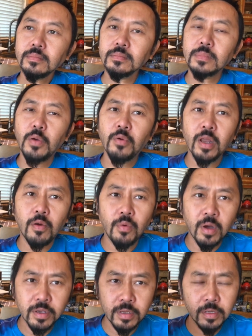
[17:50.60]
what I
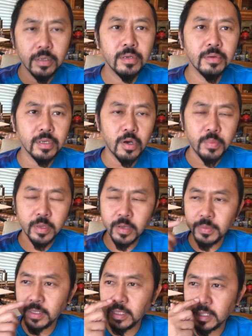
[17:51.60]
want you to do is open up
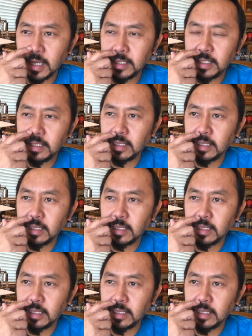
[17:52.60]
to this idea,